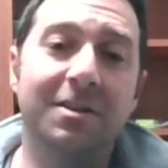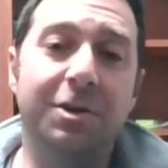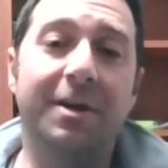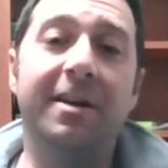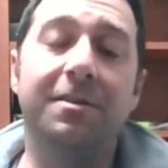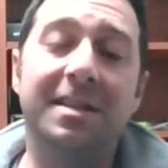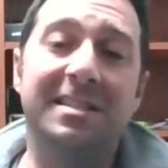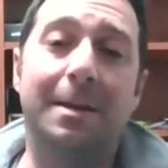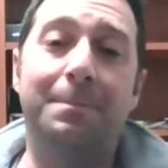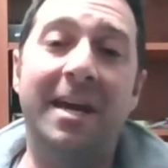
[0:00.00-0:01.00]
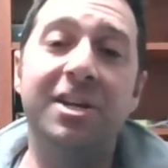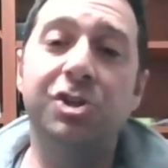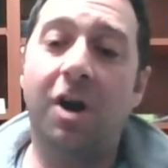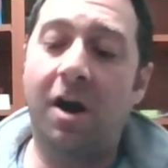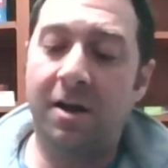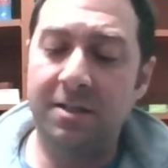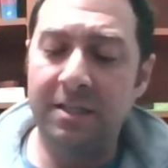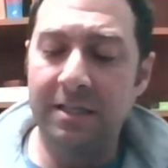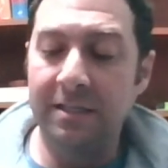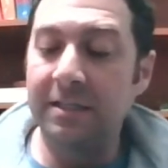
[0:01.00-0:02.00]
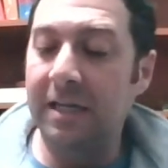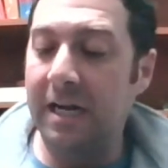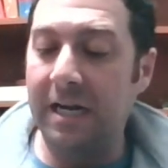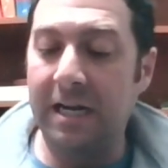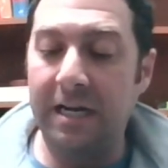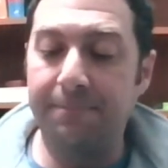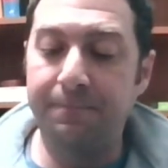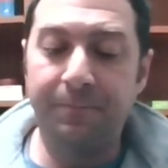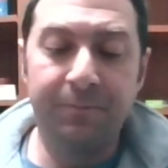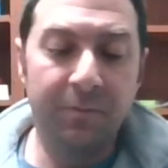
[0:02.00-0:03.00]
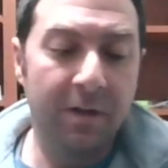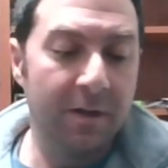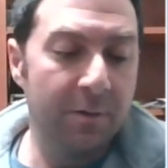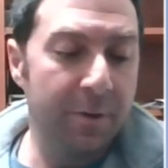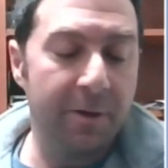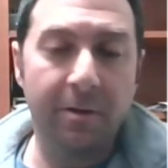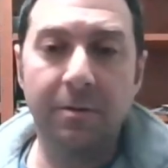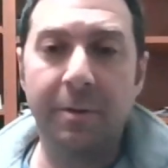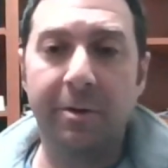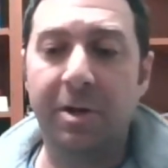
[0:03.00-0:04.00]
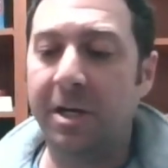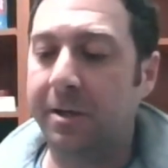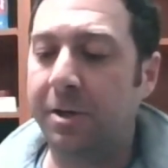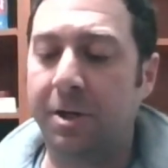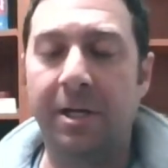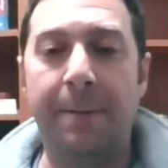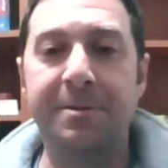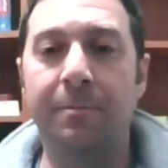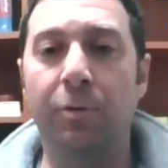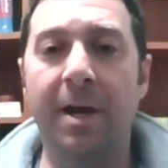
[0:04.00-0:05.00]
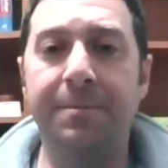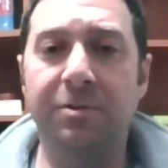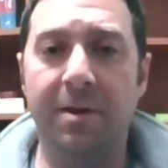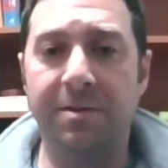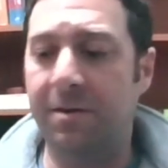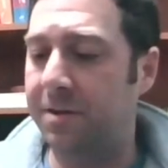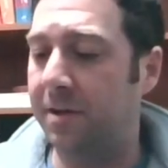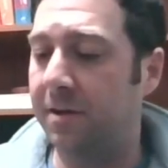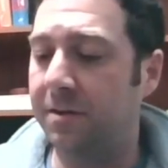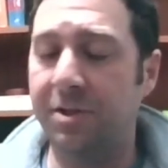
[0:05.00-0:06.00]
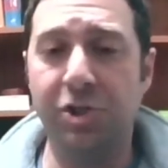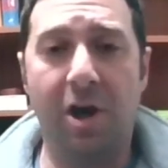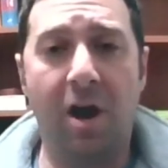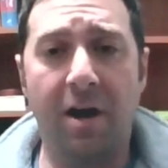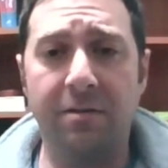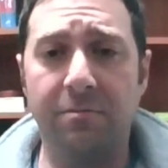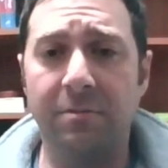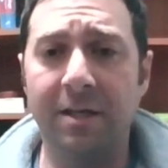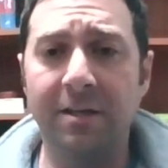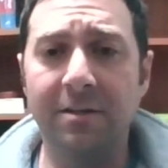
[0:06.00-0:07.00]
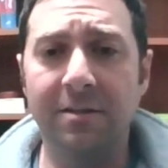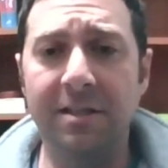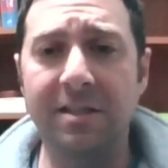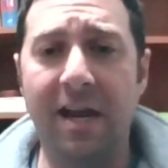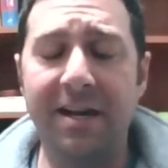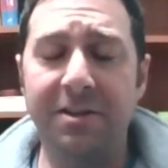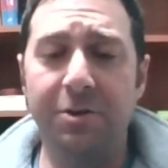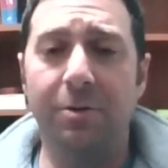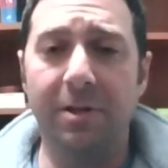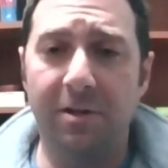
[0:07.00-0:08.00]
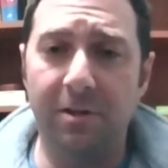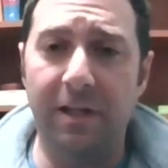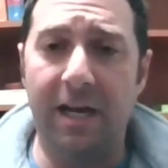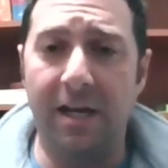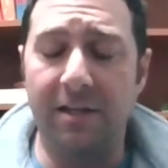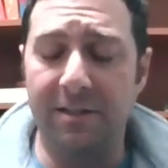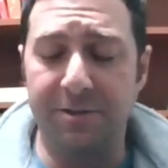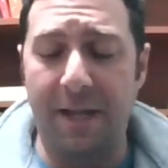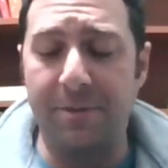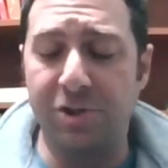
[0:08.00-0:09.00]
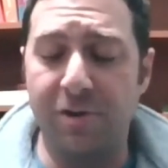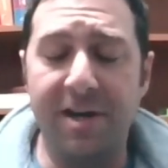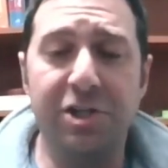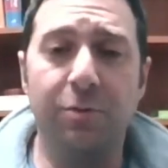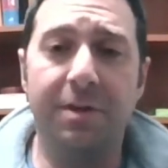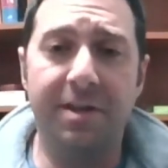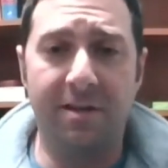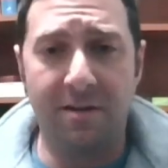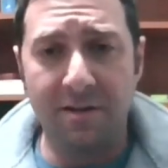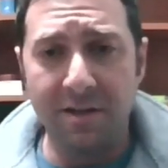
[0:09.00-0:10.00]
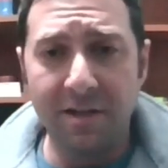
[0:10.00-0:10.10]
So here, this is a pig jaw. We were cooking up some ribs, so I took the jaw and decided to do a little demonstration with it.